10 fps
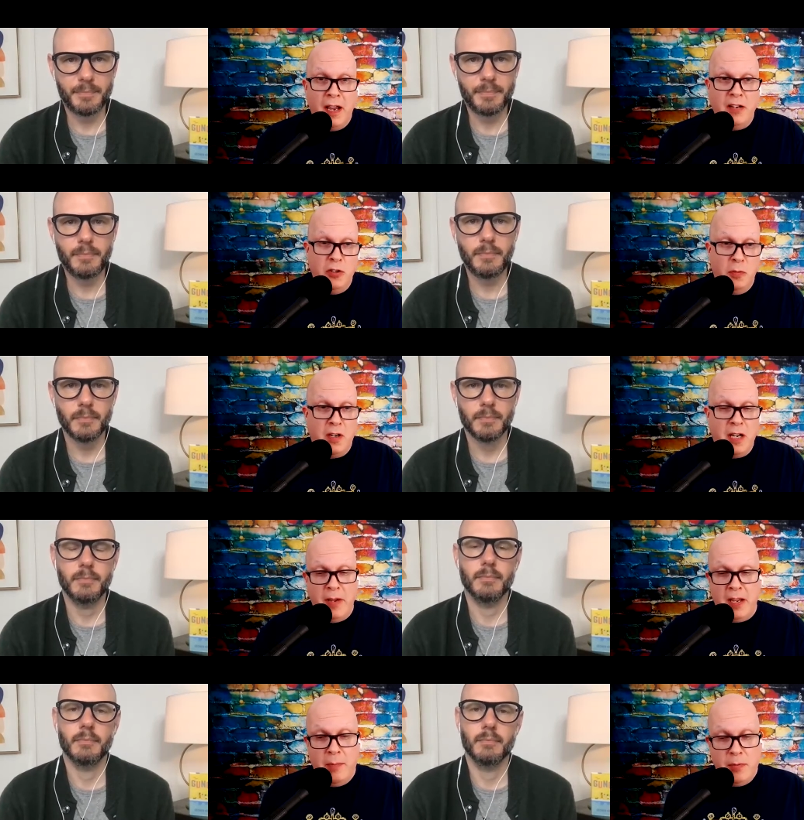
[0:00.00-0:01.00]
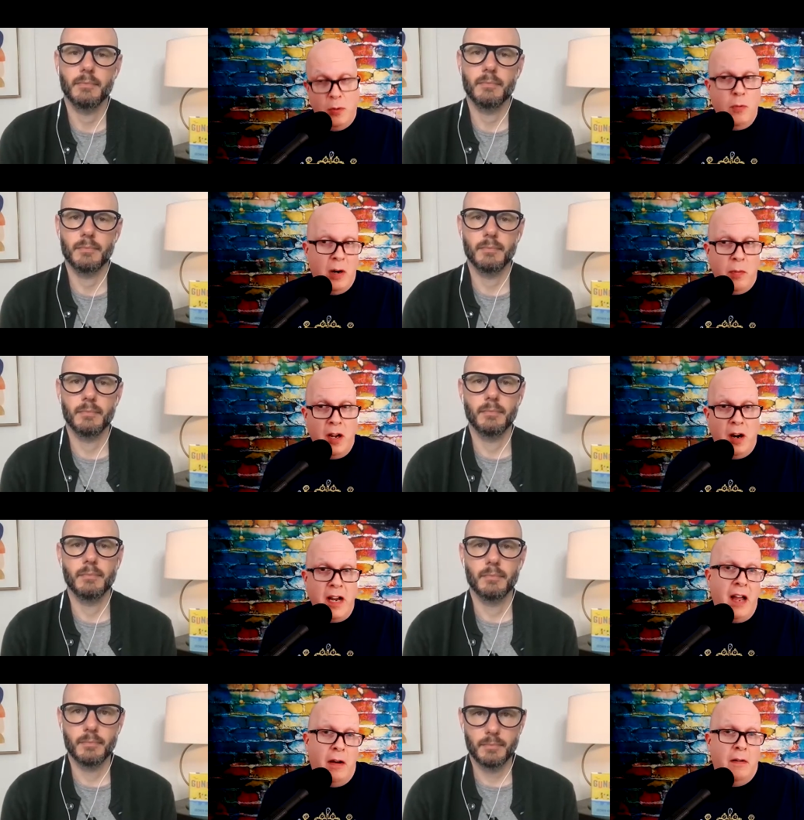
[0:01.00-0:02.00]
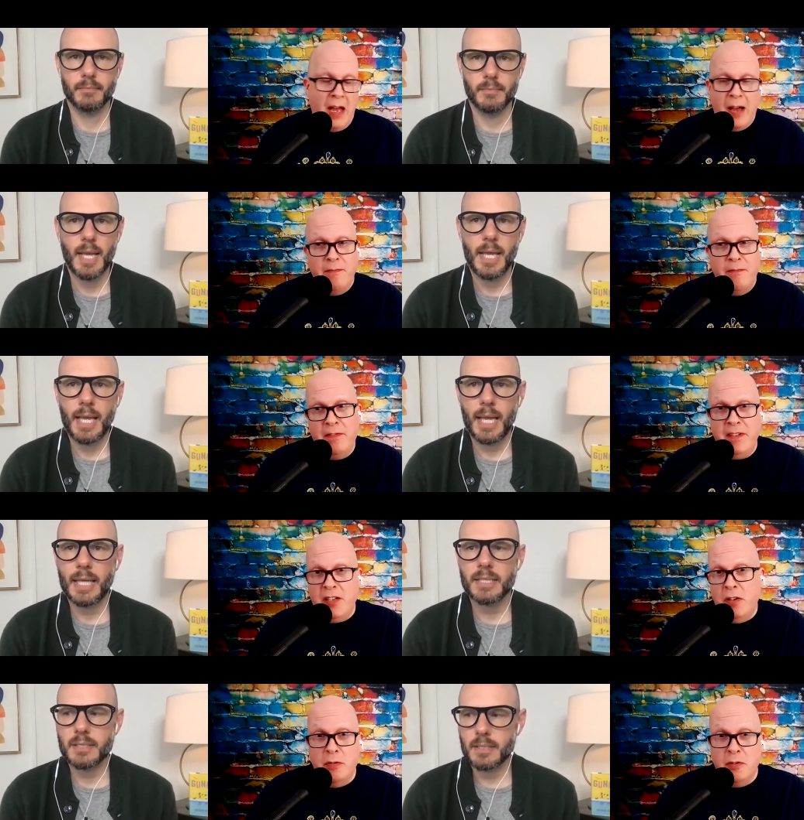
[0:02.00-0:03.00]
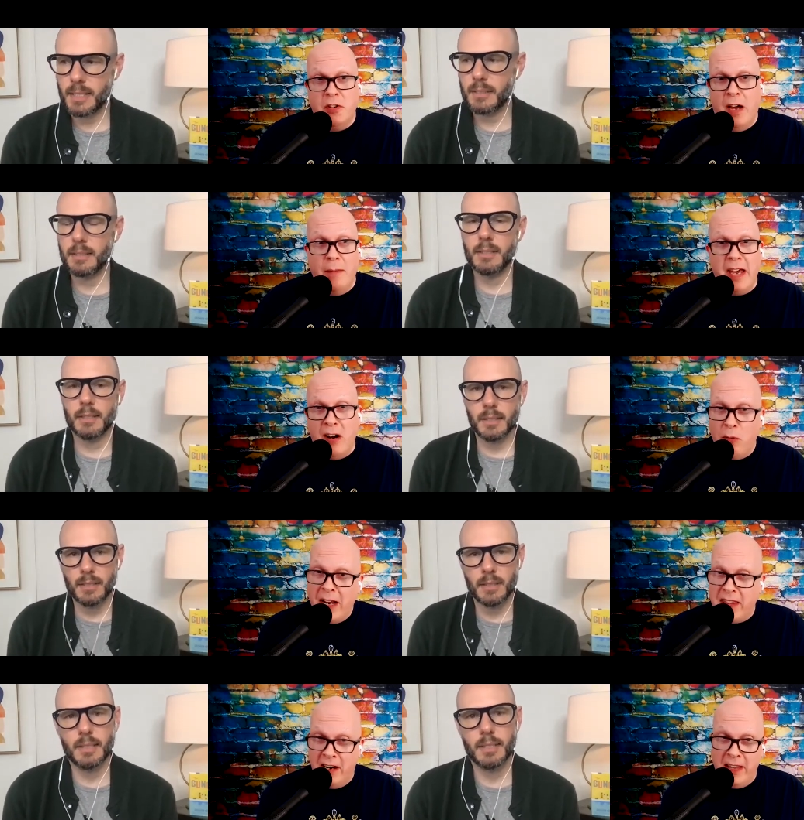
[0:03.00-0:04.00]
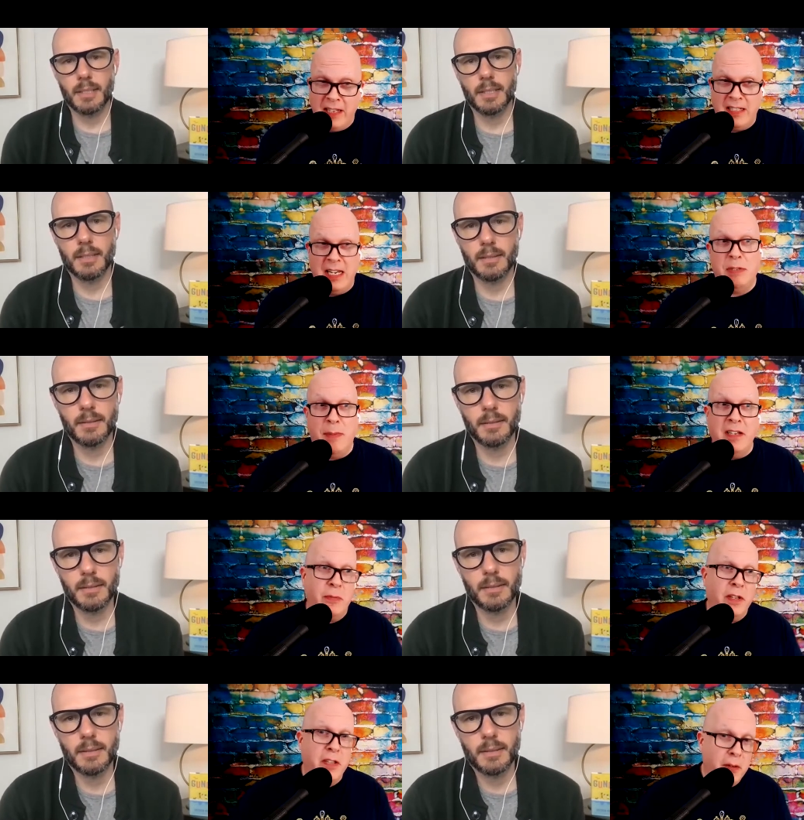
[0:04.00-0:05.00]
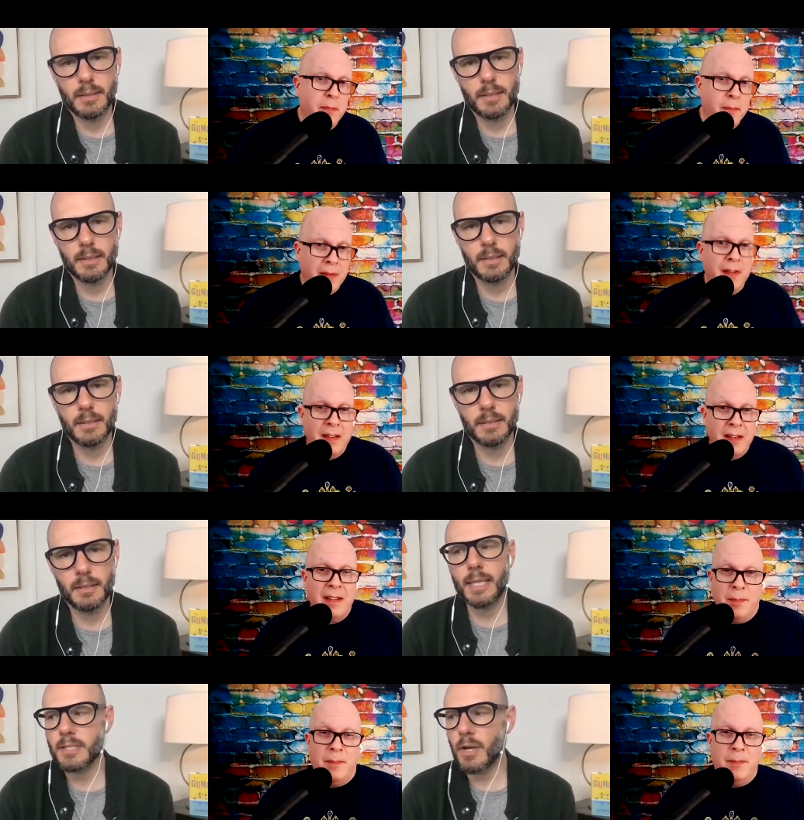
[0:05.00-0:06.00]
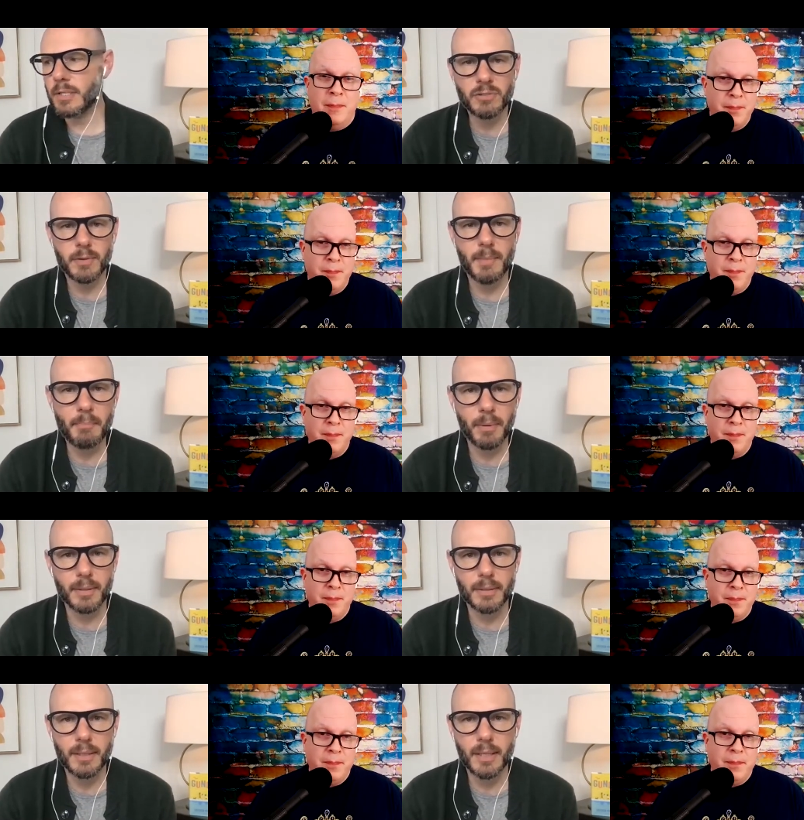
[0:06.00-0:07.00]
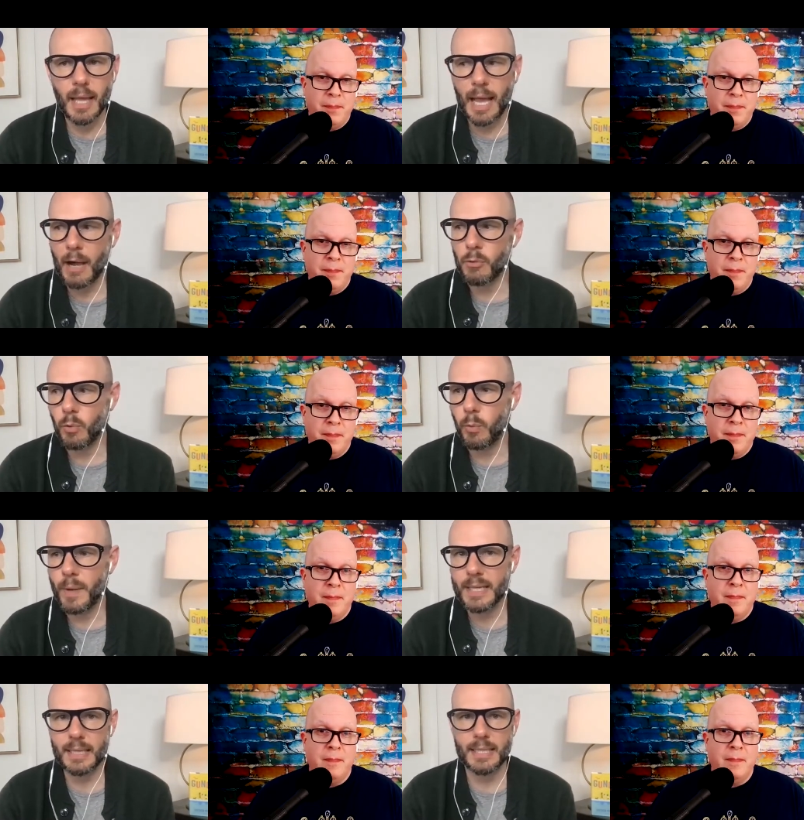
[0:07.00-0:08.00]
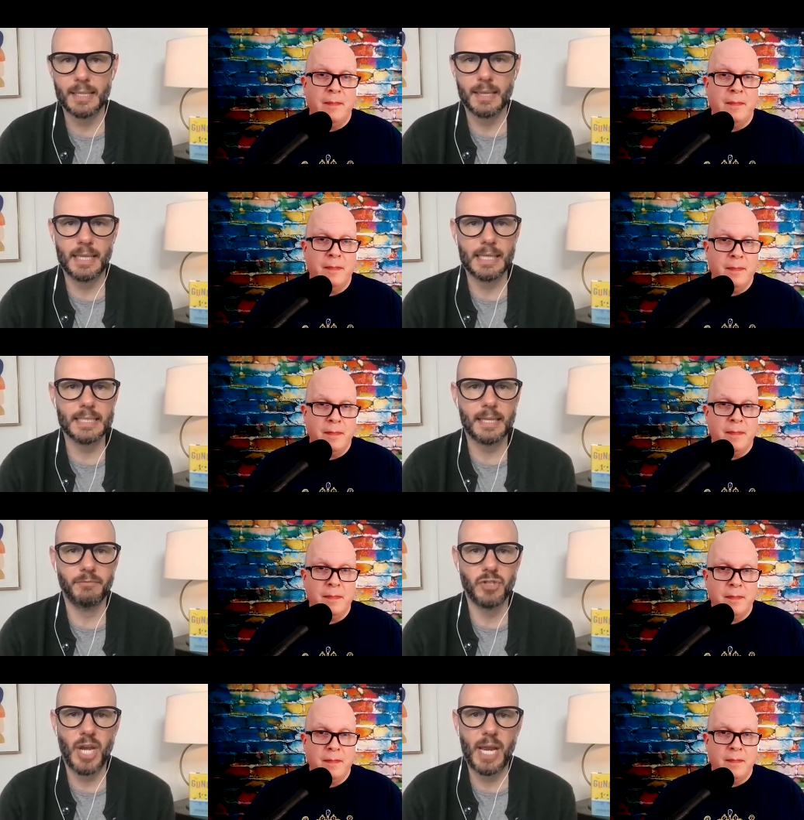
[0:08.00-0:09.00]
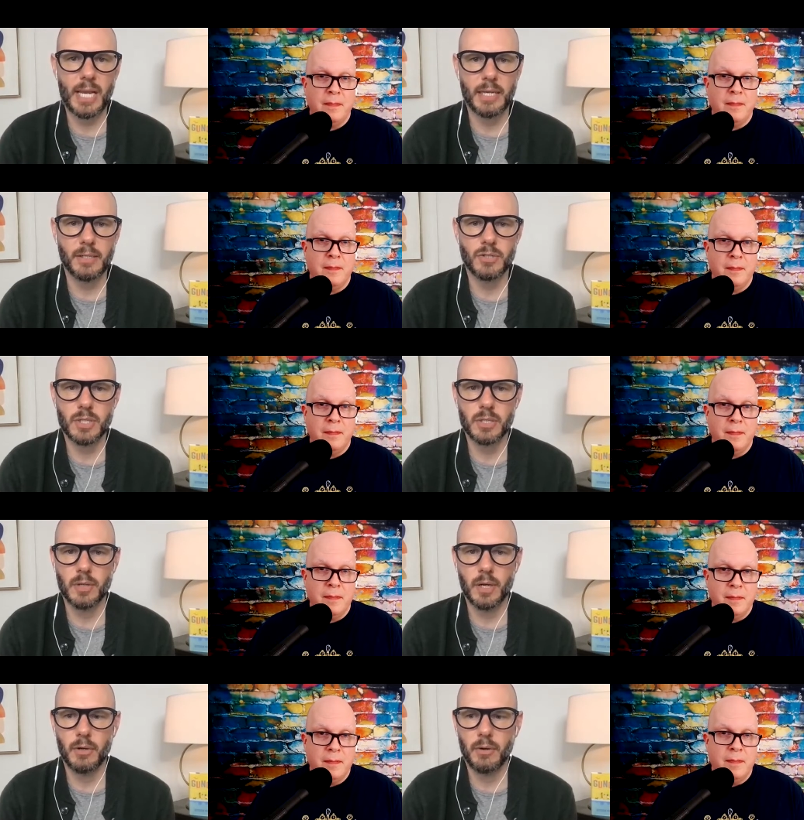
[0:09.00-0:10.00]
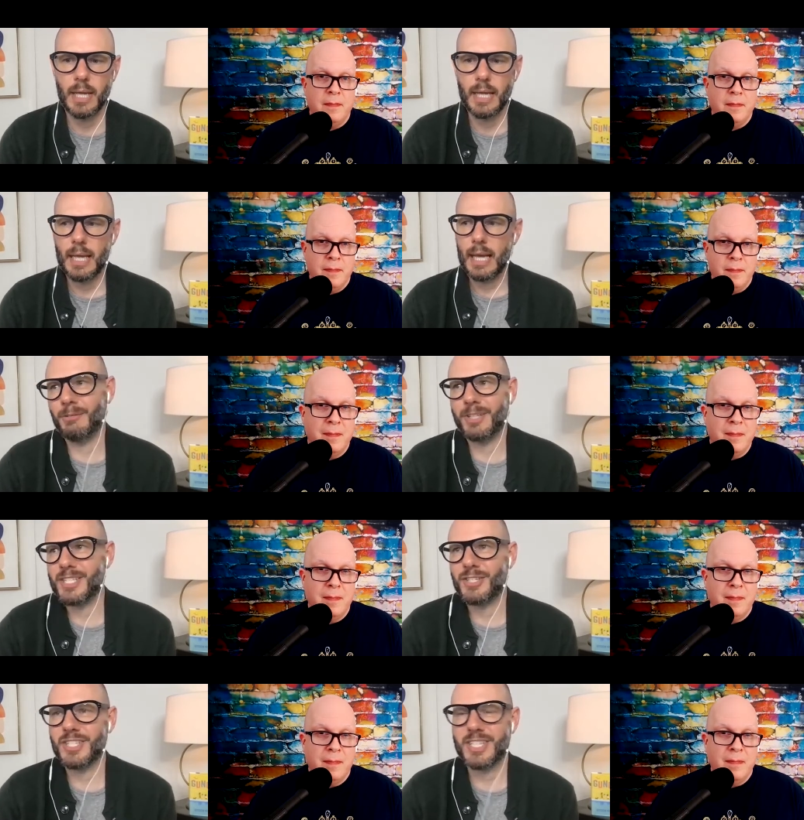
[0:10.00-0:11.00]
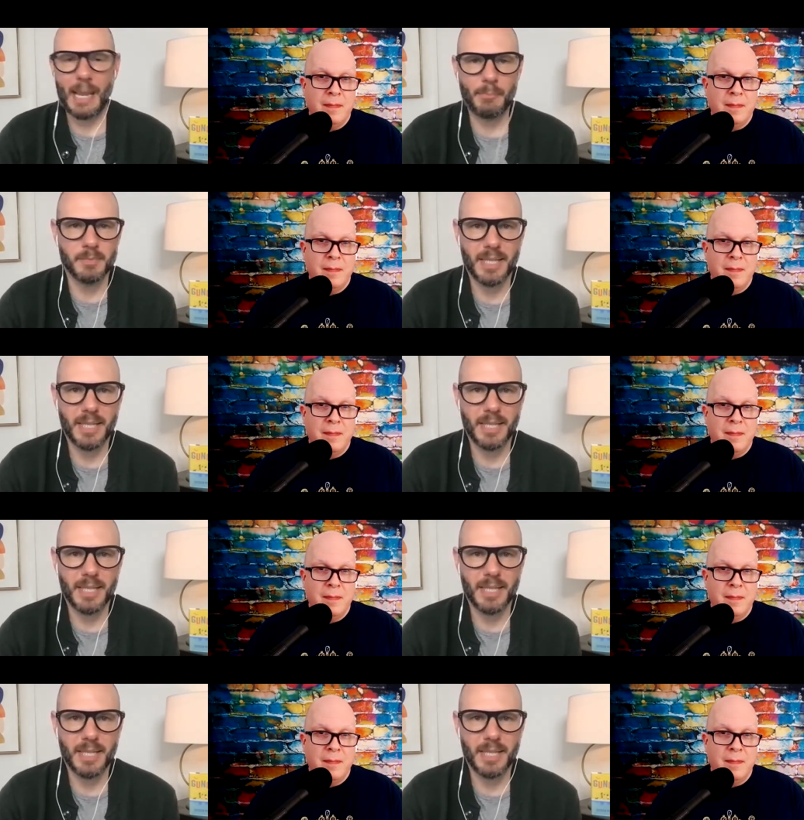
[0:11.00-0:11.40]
Speaker 1: as you were coming up to where we are now. I'm 52, it, so I'm kind of right there in that same space with you.
Speaker 2: It's hard to remember how quickly things have changed. You know, this is just happens to be the